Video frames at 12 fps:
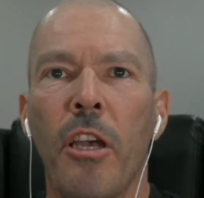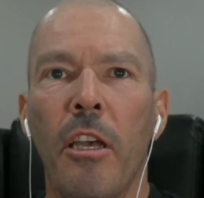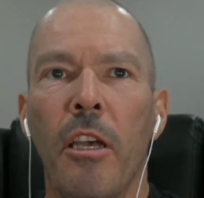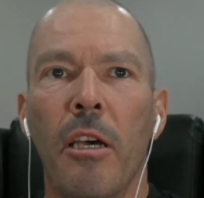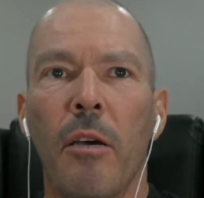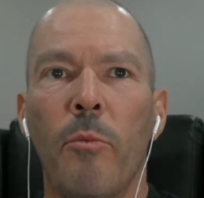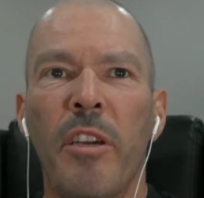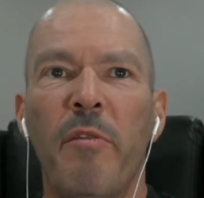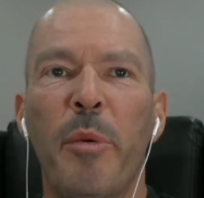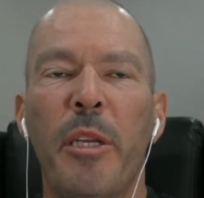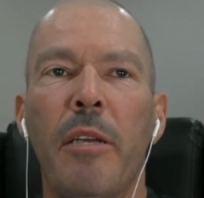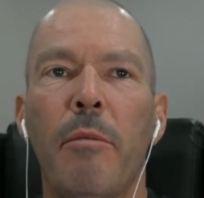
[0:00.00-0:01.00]
And we've
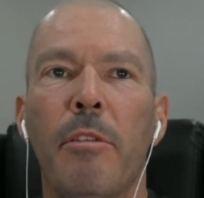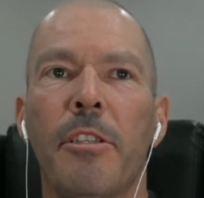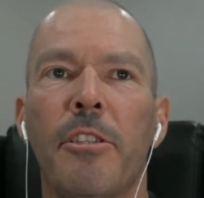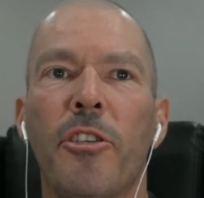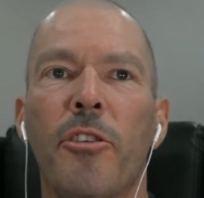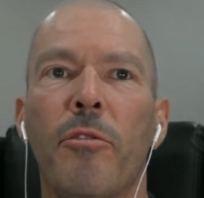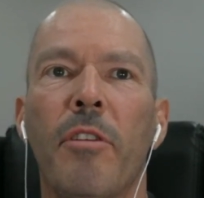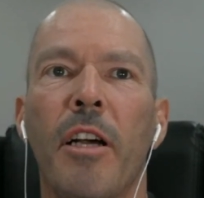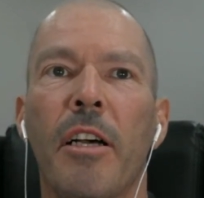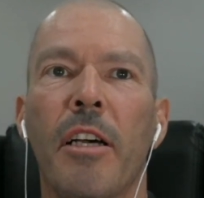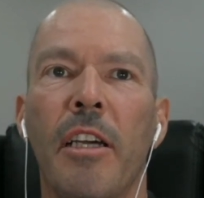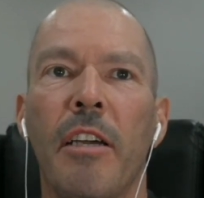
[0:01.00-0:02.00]
been able to
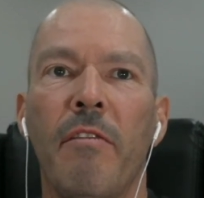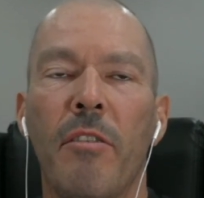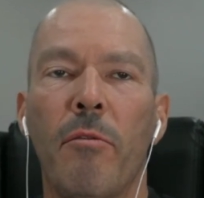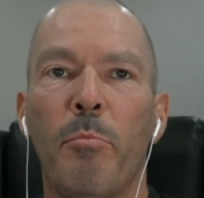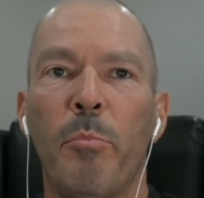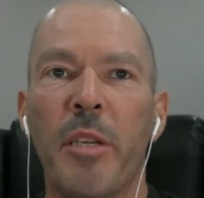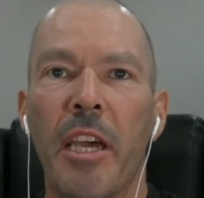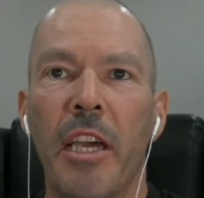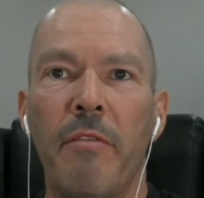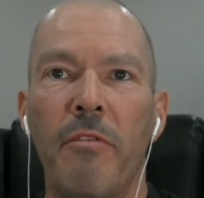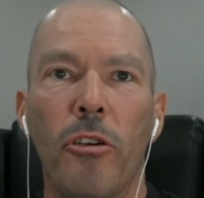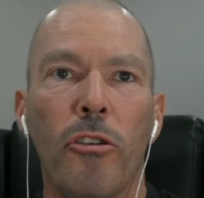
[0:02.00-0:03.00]
derive the
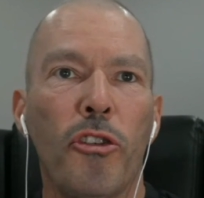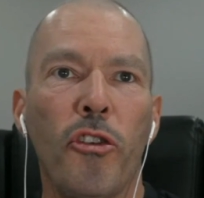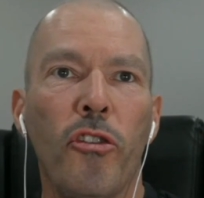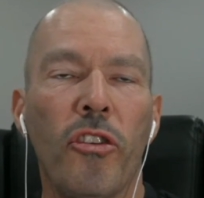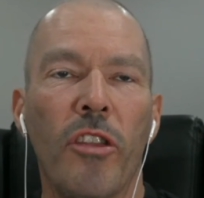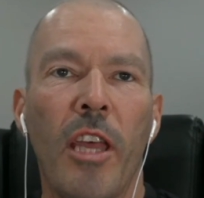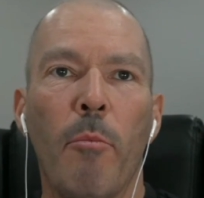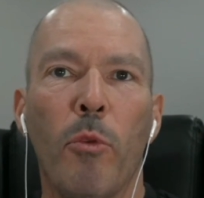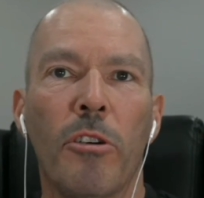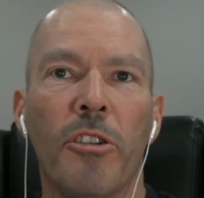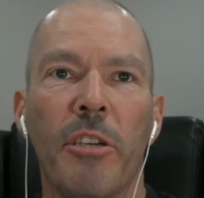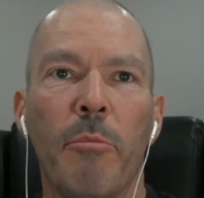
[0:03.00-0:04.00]
behaviors using that
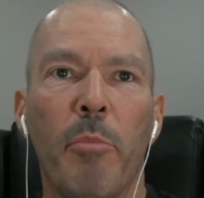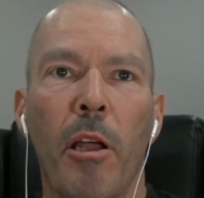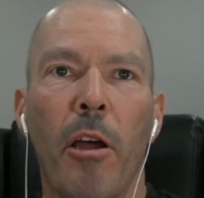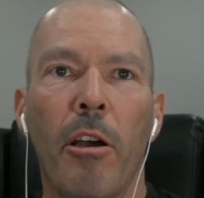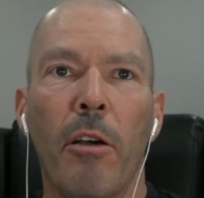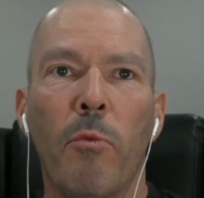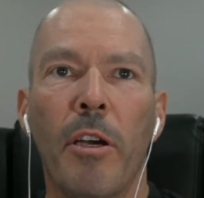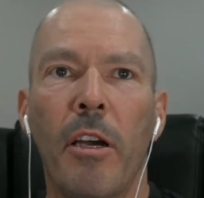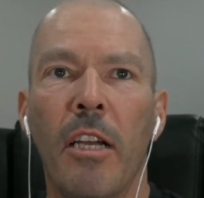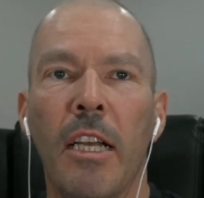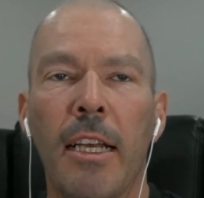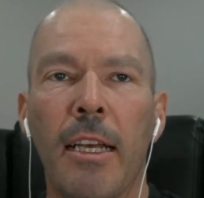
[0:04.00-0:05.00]
more simple
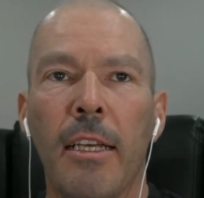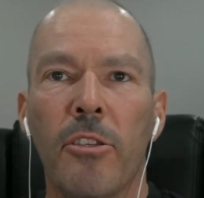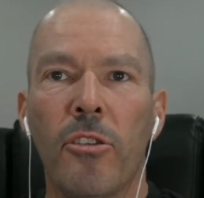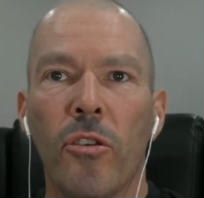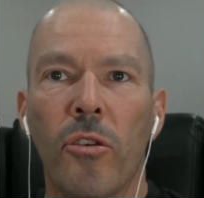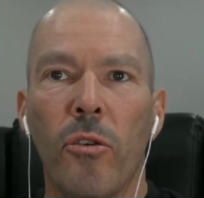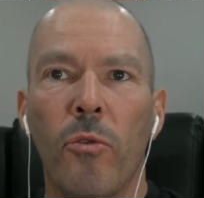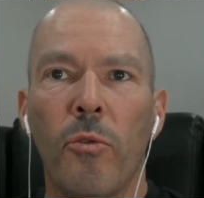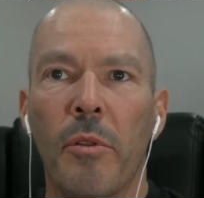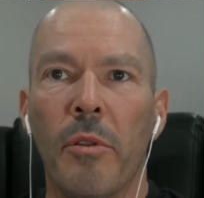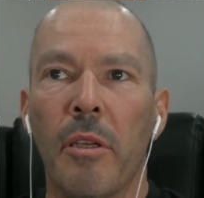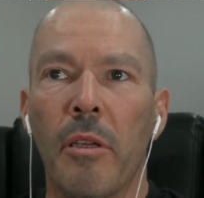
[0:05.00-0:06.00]
hardware. So
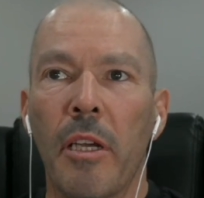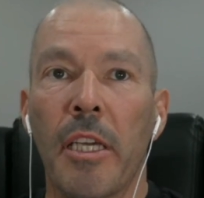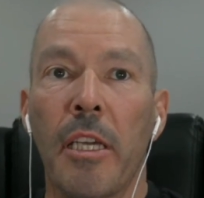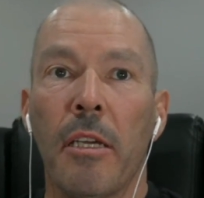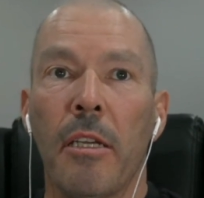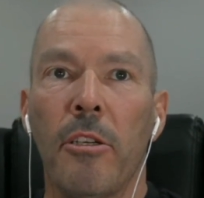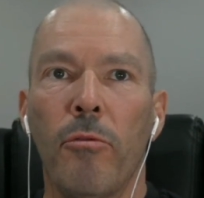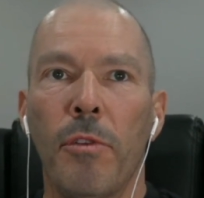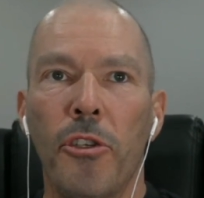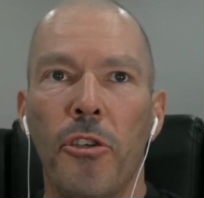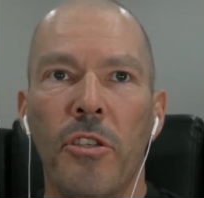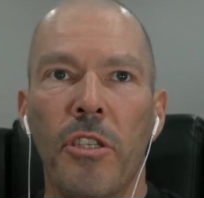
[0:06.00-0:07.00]
again, to
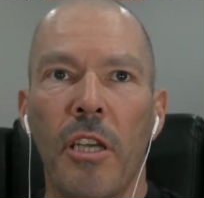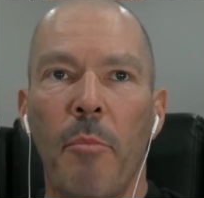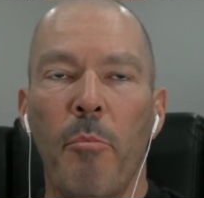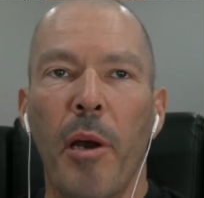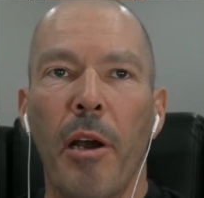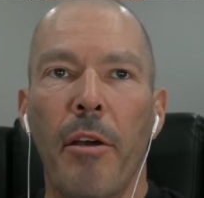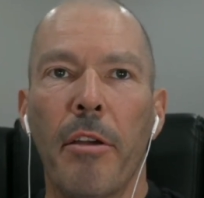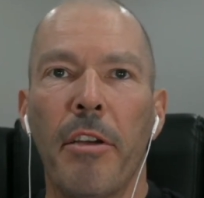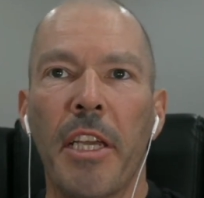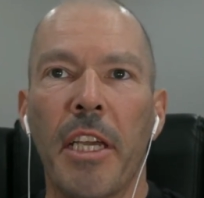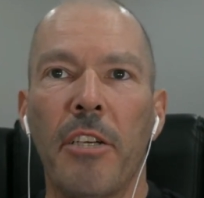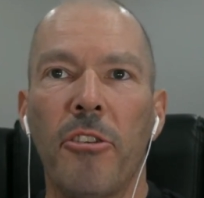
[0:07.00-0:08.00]
reduce that barrier
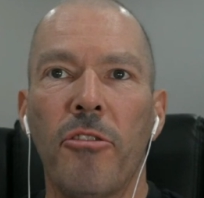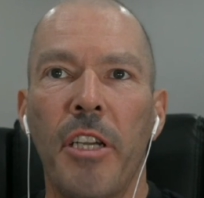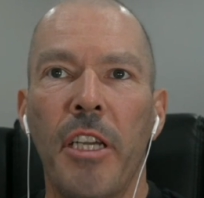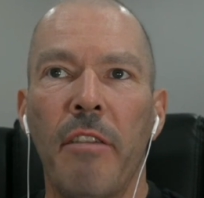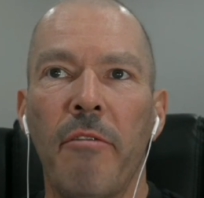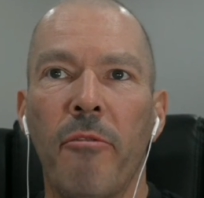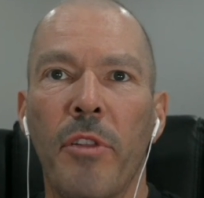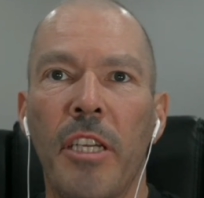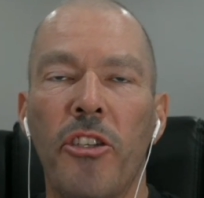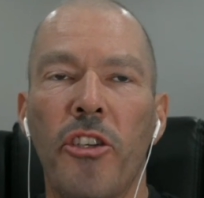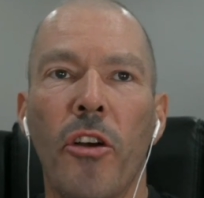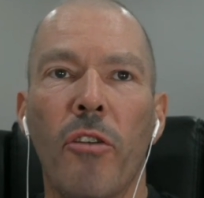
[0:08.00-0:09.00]
to entry for
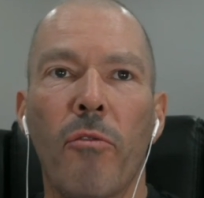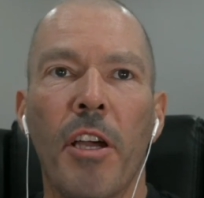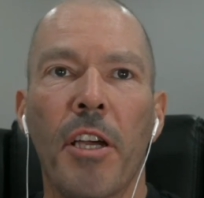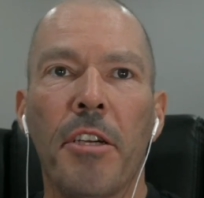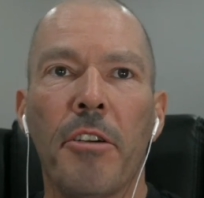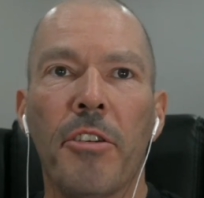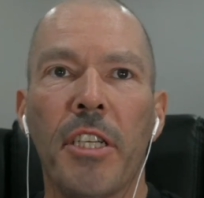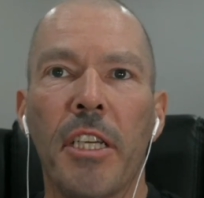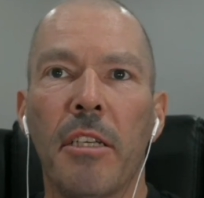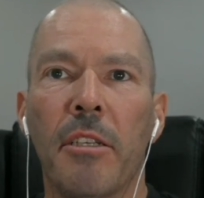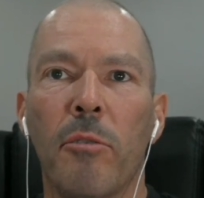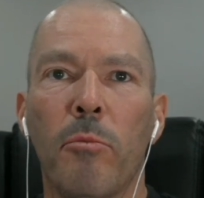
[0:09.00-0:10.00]
these young riders to
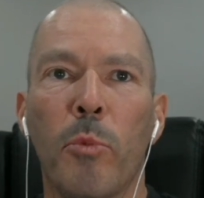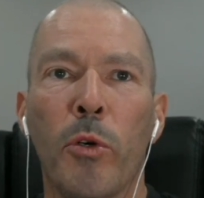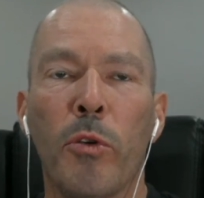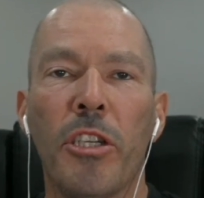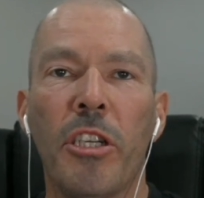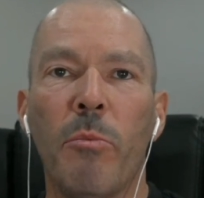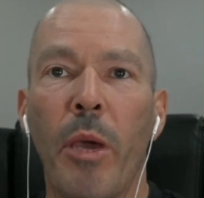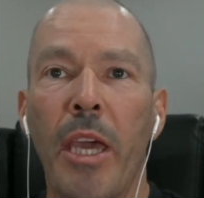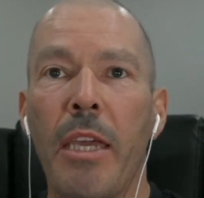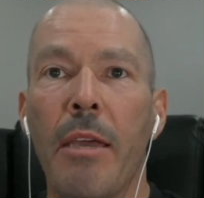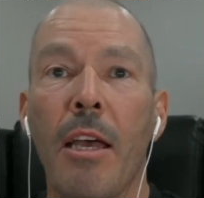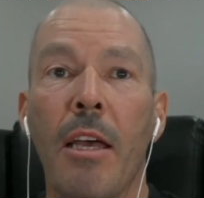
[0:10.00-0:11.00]
get to
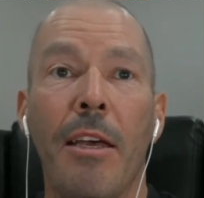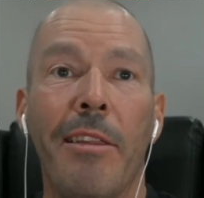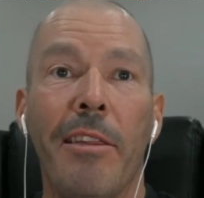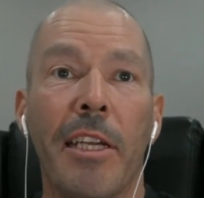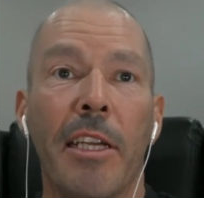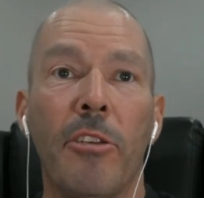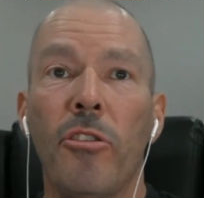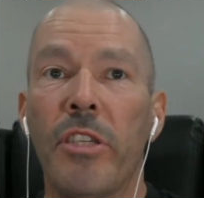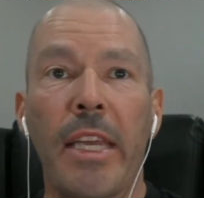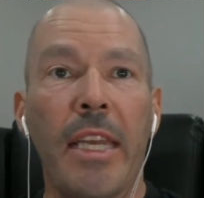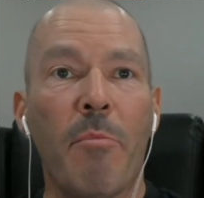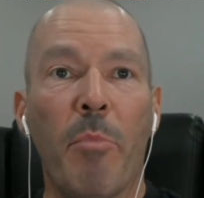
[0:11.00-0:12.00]
MotoGP, they can use
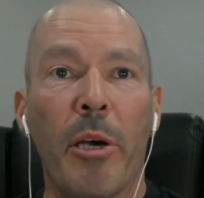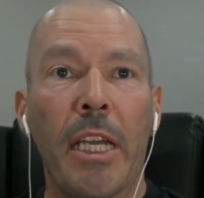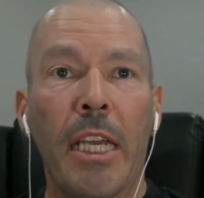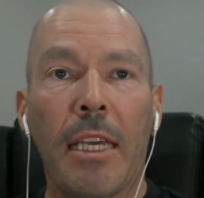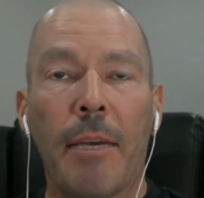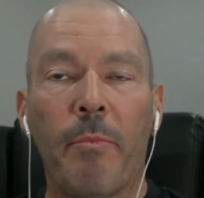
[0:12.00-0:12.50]
any bike.